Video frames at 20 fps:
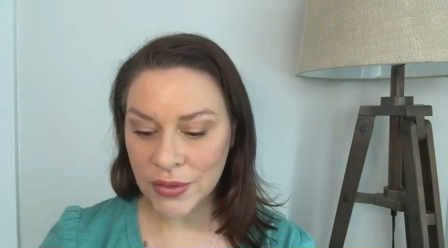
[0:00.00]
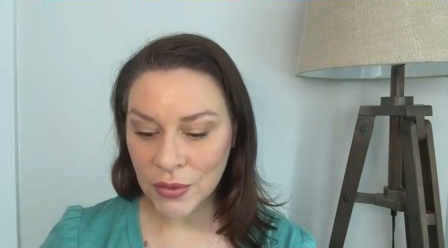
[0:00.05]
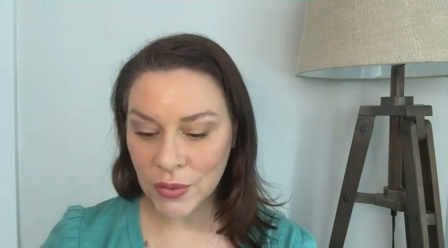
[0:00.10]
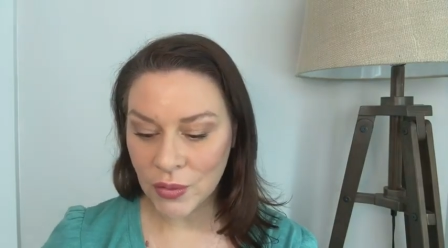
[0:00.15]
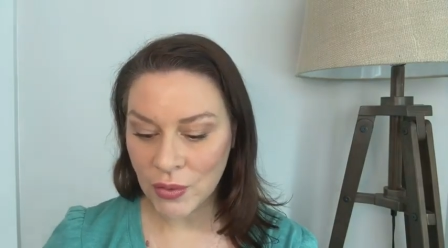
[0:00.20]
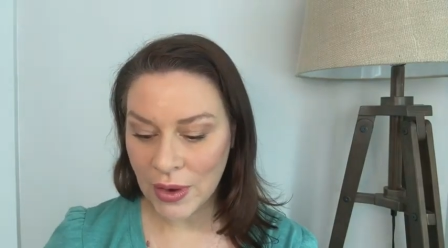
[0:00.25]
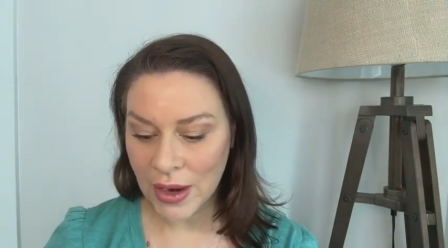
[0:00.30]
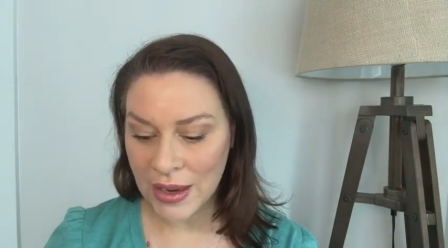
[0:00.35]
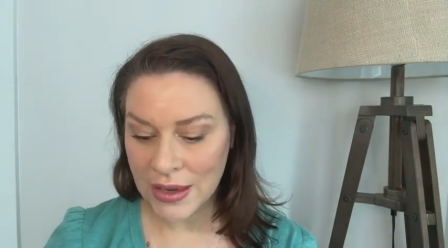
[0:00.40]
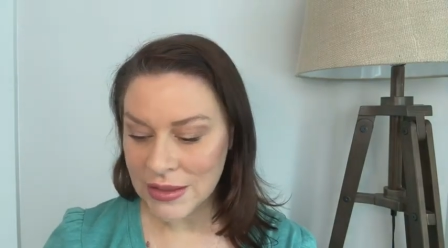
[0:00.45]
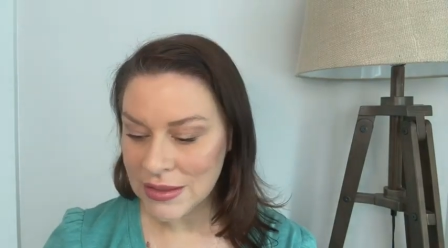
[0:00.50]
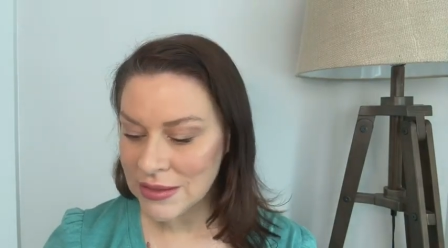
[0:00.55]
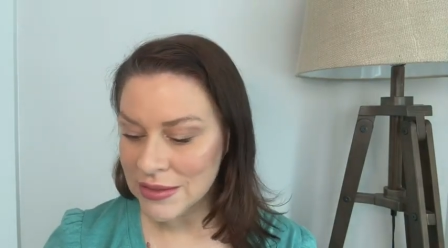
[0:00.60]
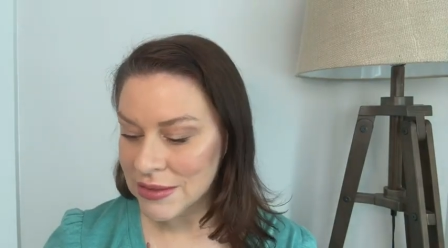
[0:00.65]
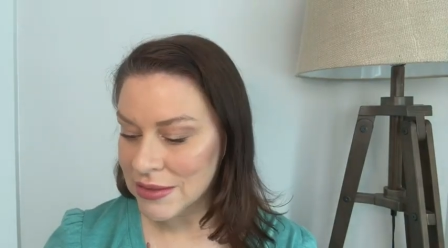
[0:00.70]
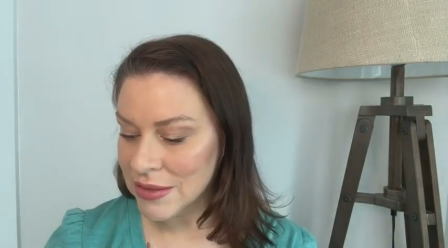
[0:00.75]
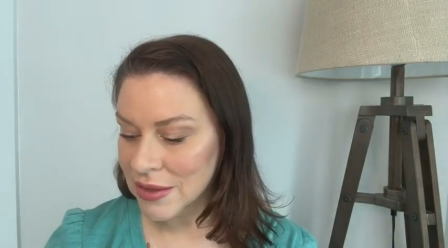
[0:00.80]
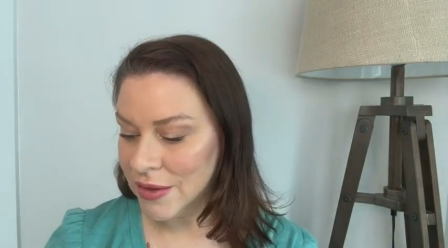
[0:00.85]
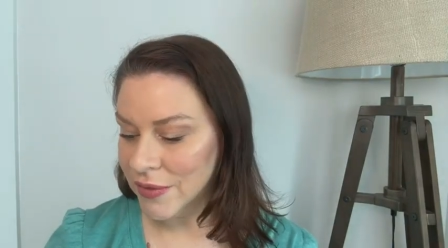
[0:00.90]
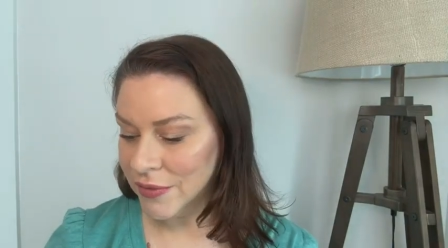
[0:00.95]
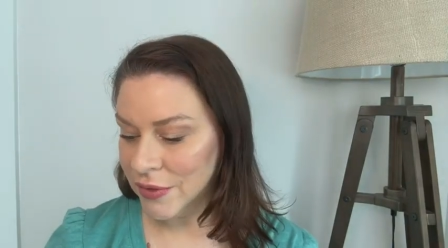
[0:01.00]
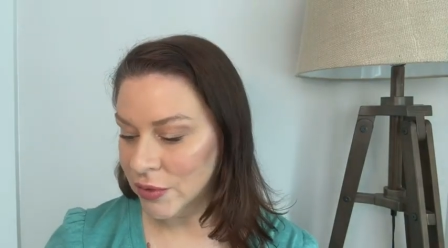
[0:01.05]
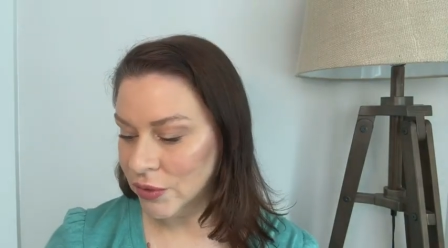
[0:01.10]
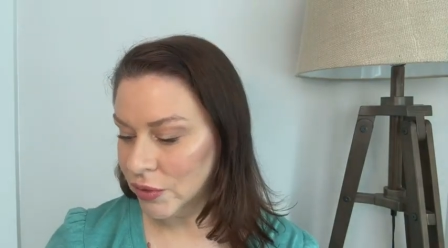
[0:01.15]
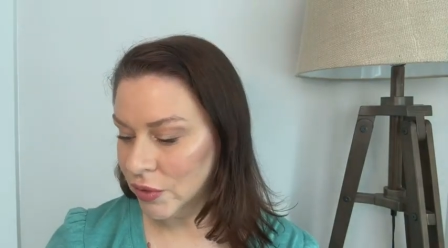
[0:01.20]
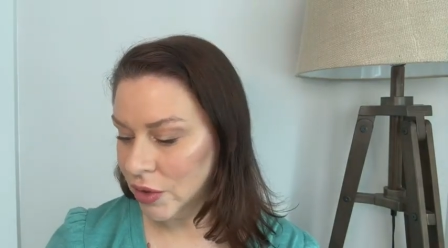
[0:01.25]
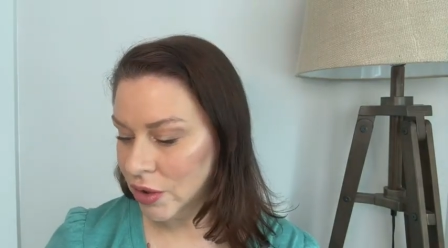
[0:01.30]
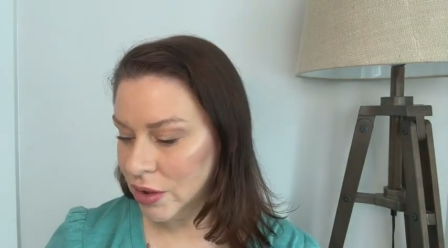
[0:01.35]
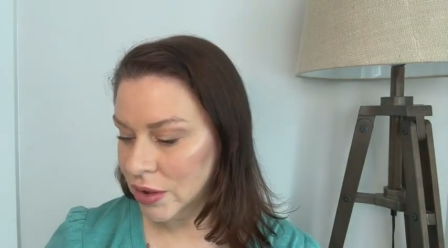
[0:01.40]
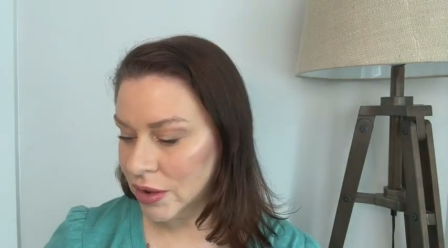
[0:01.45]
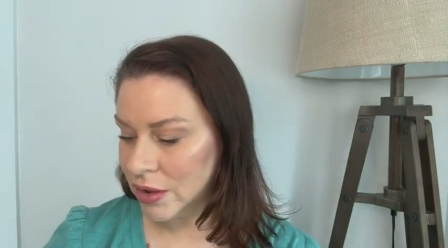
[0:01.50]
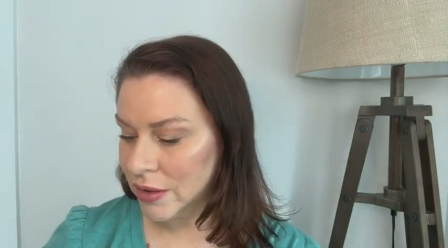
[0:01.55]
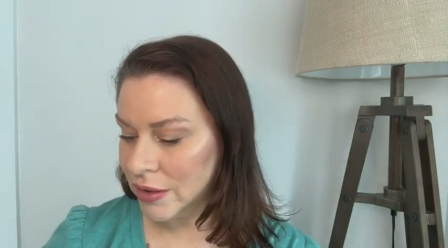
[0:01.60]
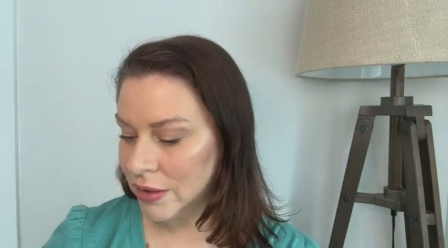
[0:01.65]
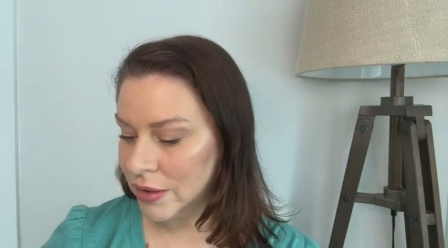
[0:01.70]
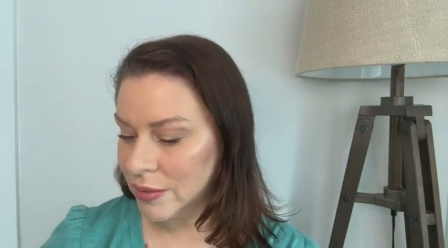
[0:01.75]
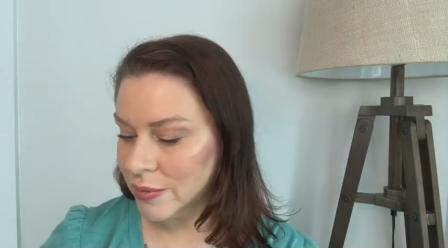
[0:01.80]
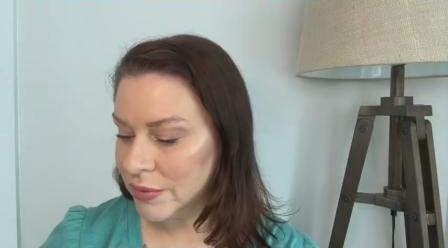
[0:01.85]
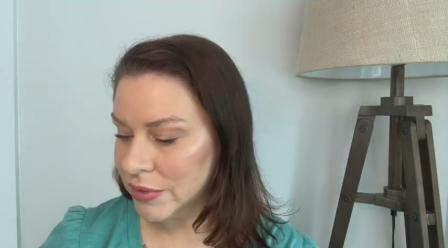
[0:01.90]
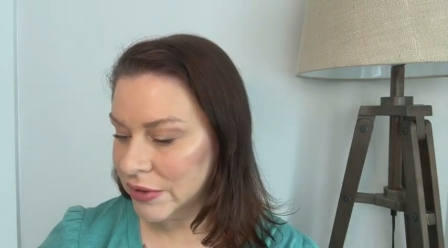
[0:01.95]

leaving the rest of your look